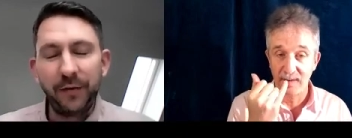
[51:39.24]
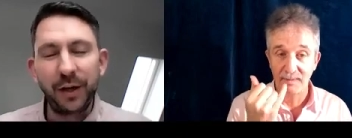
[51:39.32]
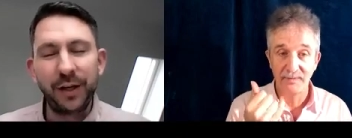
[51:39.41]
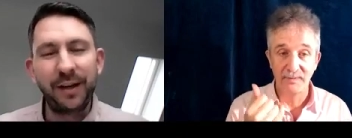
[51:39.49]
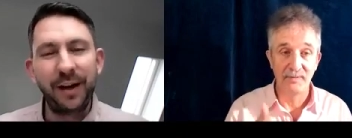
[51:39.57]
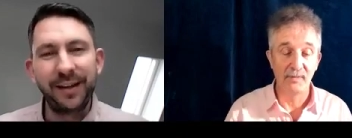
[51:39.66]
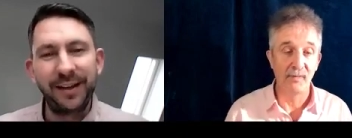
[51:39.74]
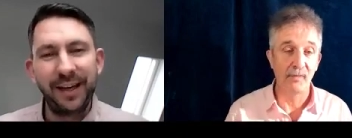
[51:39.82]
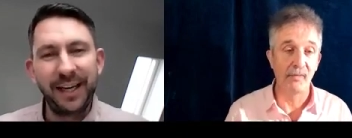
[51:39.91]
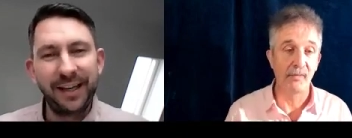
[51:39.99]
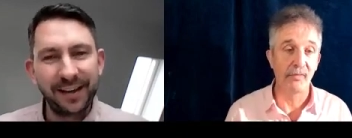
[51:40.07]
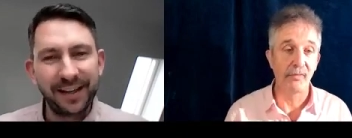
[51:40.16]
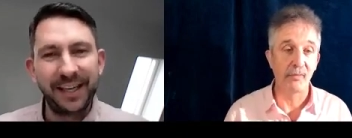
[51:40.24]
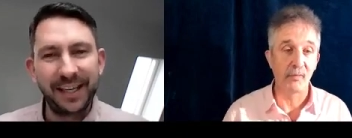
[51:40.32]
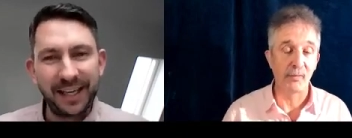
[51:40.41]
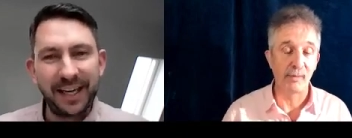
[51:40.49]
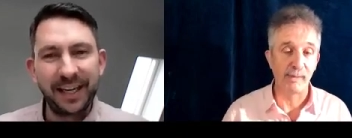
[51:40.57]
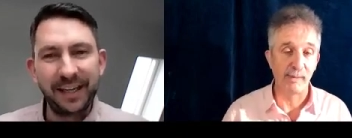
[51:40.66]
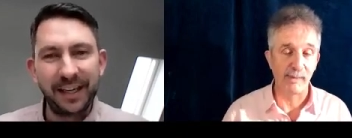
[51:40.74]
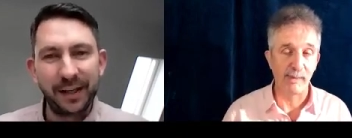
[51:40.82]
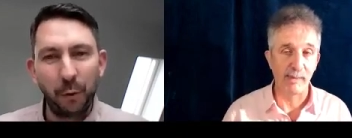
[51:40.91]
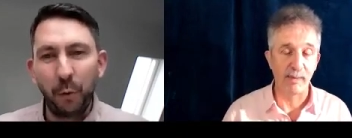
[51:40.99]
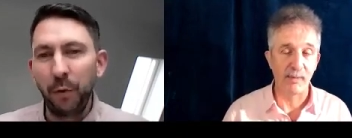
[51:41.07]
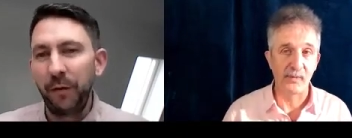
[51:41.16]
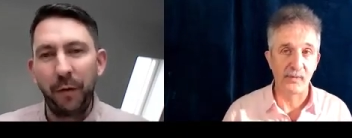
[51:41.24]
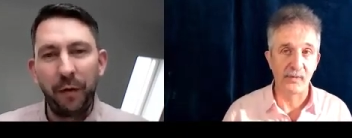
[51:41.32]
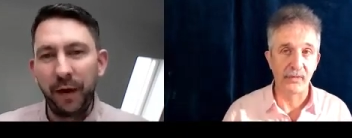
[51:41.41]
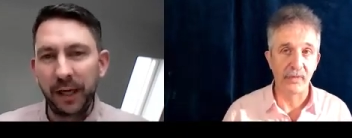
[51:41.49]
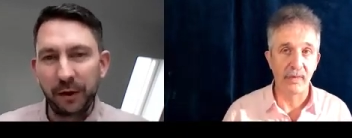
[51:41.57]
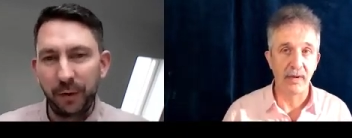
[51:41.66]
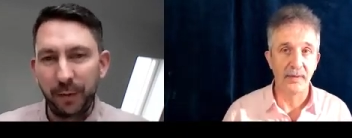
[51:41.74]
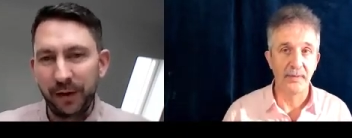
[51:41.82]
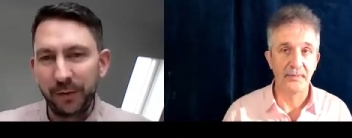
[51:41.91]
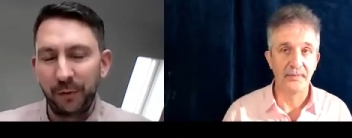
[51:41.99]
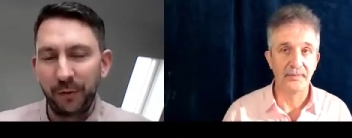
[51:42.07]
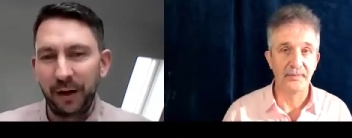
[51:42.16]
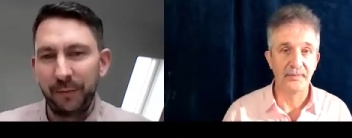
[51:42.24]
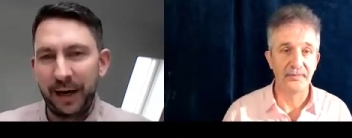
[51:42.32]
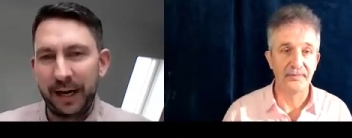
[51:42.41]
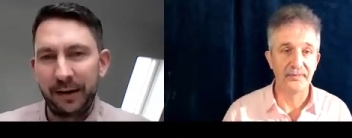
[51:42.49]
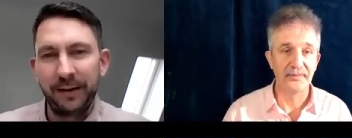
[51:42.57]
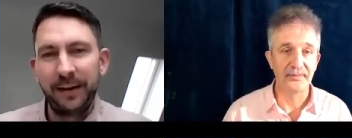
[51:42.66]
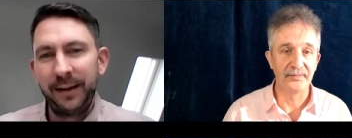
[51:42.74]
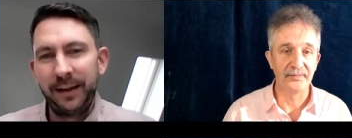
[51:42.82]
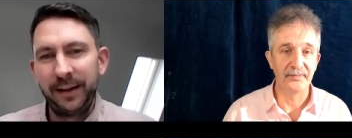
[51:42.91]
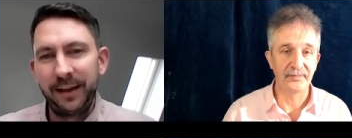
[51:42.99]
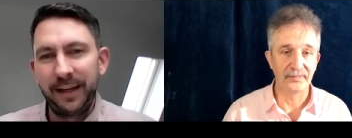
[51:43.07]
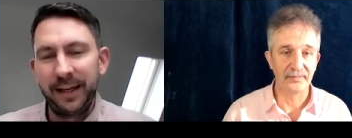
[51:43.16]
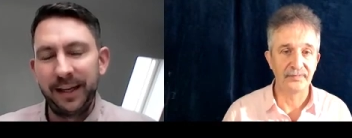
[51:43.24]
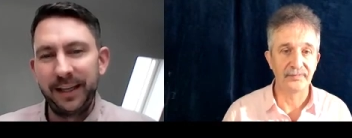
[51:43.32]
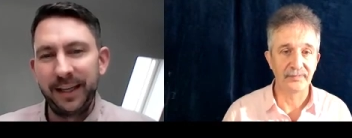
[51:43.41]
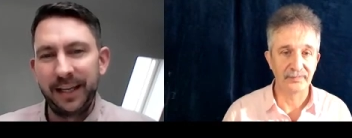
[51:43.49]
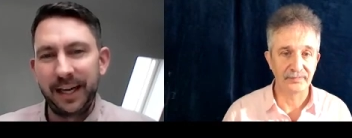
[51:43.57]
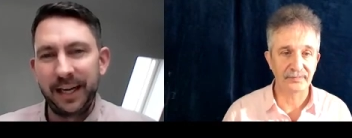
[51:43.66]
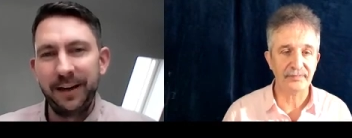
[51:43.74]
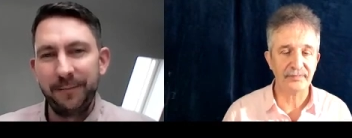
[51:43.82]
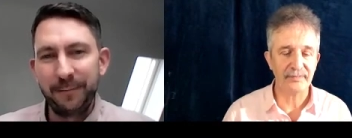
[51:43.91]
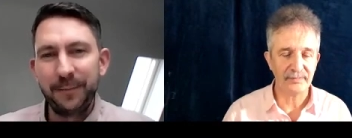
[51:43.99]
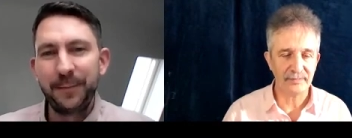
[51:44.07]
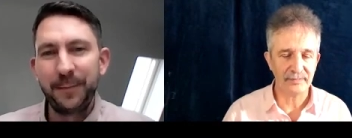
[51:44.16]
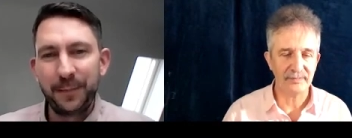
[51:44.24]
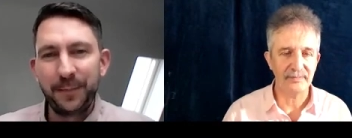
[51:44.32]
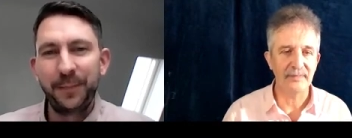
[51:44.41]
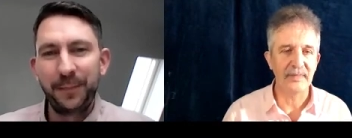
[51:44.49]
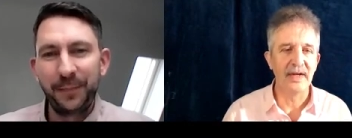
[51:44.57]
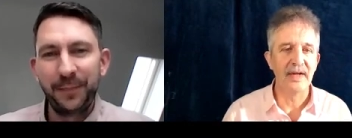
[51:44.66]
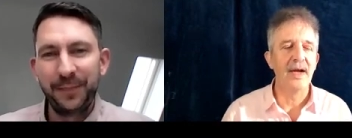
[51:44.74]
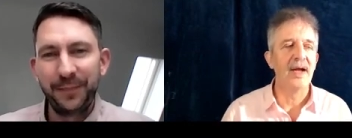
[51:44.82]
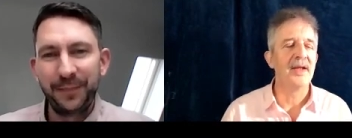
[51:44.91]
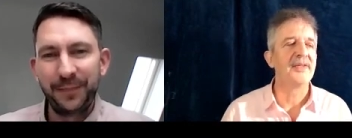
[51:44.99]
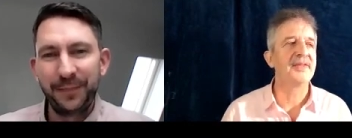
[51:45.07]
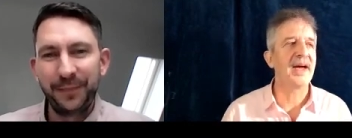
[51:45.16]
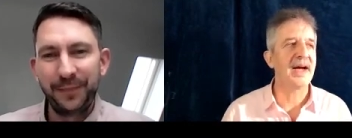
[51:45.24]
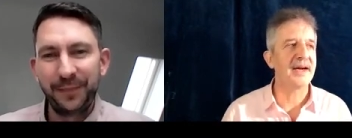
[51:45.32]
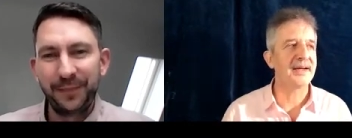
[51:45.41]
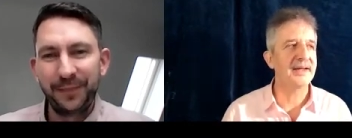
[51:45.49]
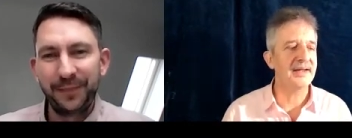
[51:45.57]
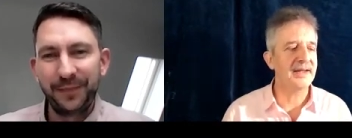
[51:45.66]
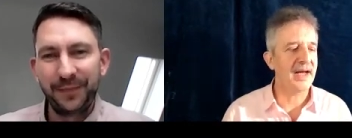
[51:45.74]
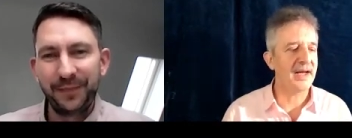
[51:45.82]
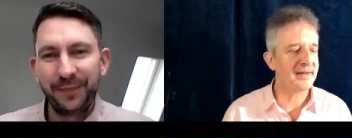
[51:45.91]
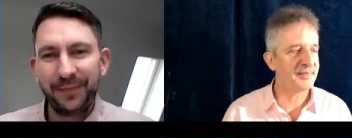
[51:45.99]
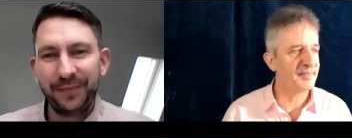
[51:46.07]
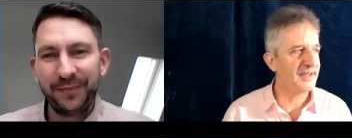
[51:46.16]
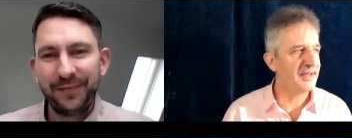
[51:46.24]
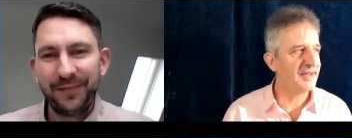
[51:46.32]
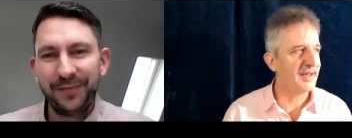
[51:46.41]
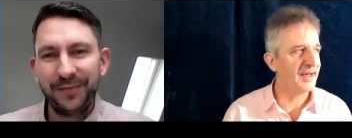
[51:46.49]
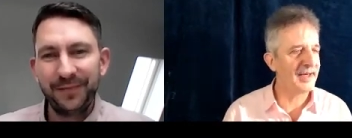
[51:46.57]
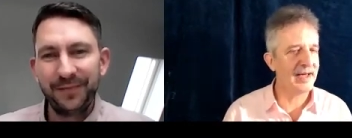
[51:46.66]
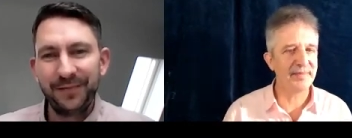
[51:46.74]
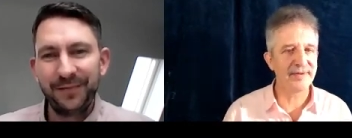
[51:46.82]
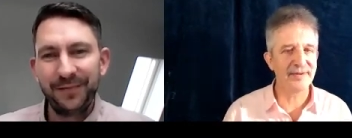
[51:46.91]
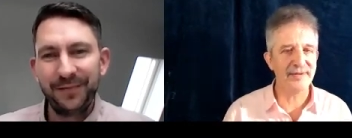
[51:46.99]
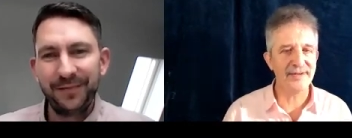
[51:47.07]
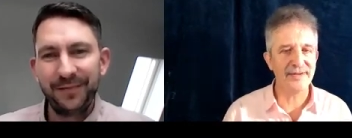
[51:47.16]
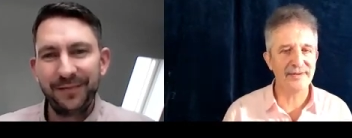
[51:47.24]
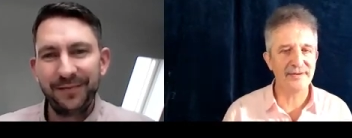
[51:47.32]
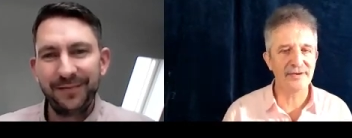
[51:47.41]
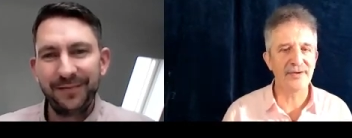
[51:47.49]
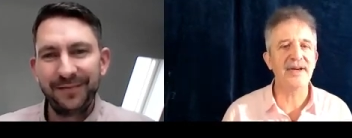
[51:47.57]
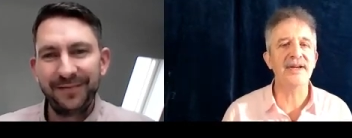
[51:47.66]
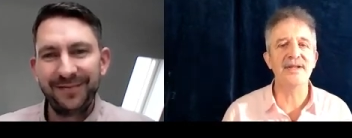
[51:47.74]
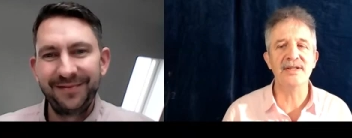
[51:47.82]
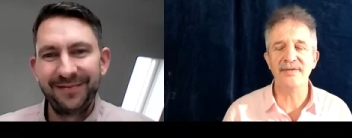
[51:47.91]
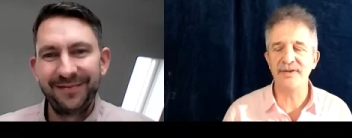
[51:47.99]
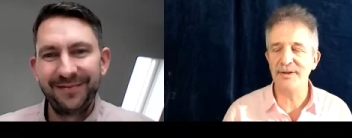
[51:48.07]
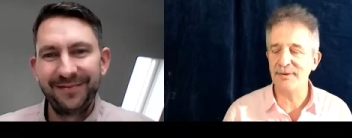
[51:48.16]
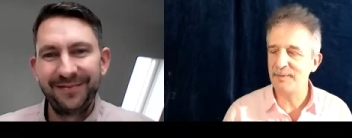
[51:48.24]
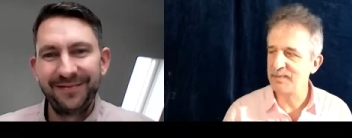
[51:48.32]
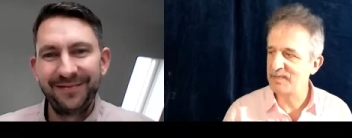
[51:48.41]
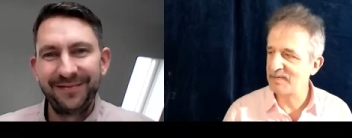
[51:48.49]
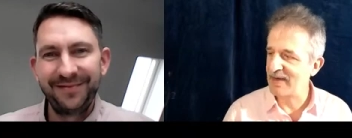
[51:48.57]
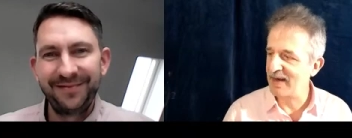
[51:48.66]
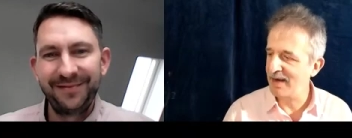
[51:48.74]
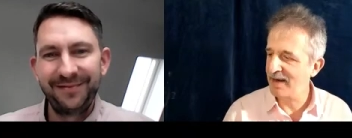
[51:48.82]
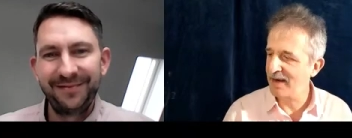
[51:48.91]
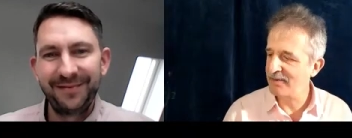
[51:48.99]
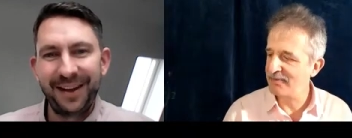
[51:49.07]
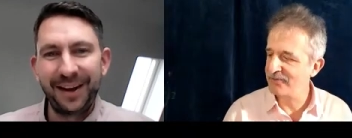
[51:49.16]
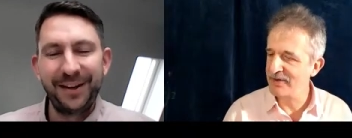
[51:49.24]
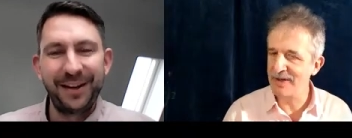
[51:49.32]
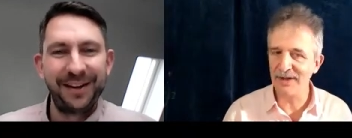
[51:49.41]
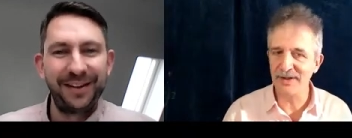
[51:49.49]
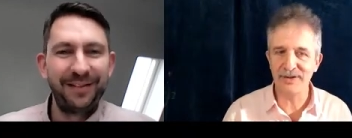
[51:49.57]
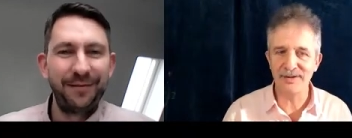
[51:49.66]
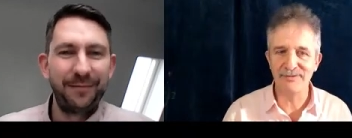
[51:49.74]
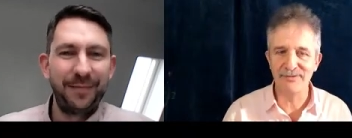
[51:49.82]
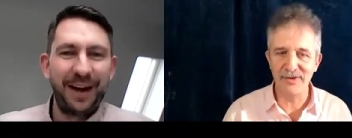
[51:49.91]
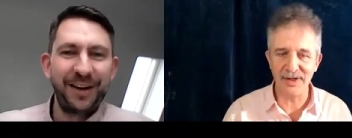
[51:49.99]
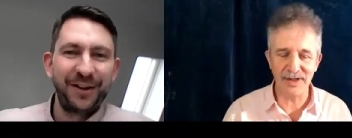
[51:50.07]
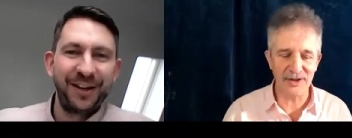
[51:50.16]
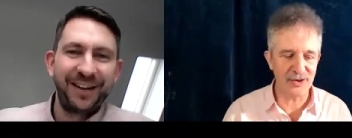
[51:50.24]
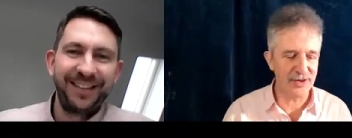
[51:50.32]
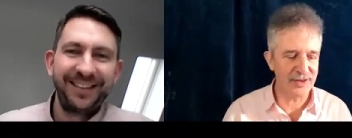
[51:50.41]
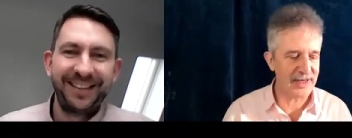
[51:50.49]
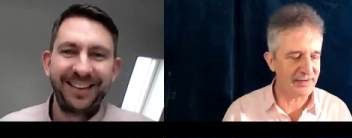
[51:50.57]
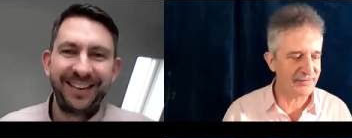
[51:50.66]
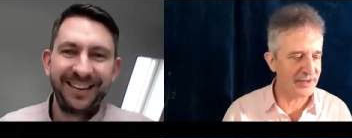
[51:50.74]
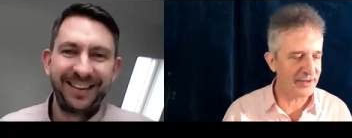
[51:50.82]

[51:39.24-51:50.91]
Speaker 1: just doesn't it doesn't exist. It's all of the things we've been talking about uh, today.
Speaker 2: That has been an absolutely great interview. Uh, Thank really, you. Pleasure. Really having